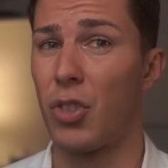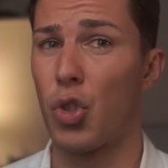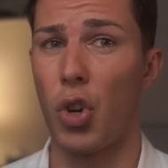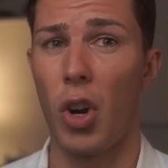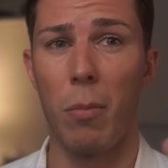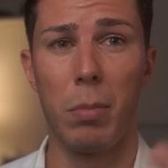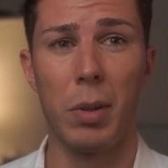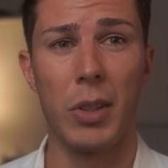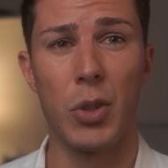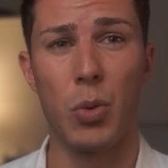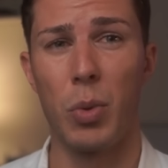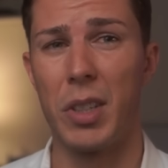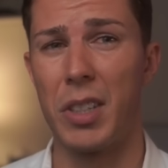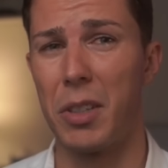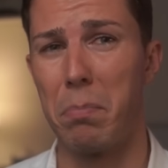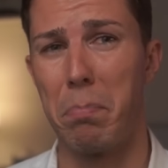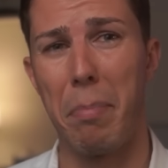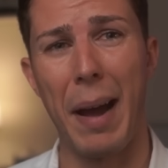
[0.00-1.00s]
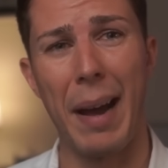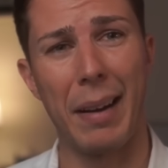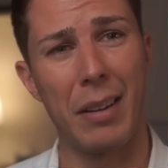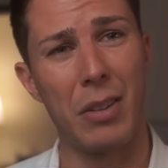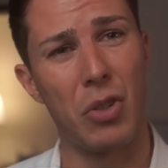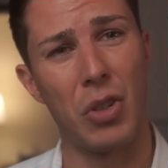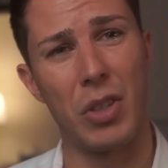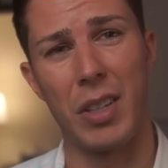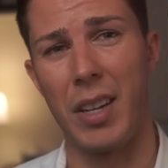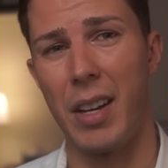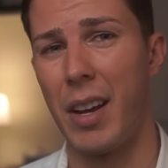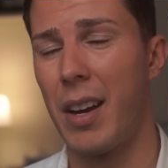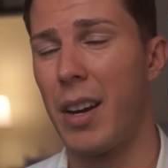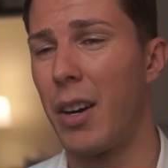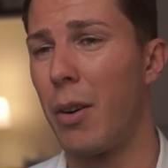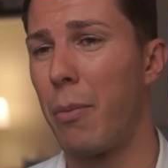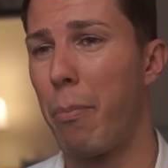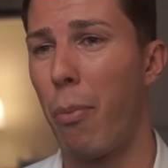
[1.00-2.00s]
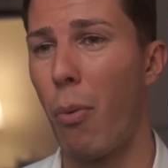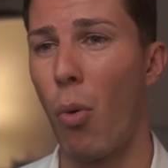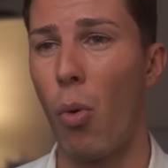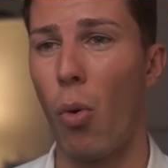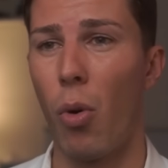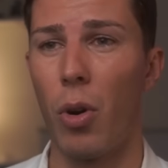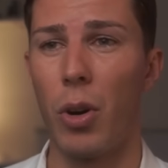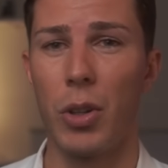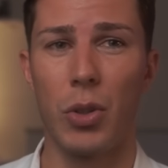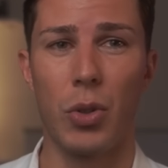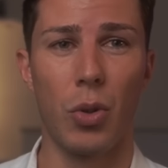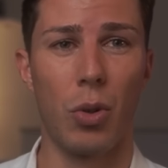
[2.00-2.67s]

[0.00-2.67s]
troubles with their baggage in the airport,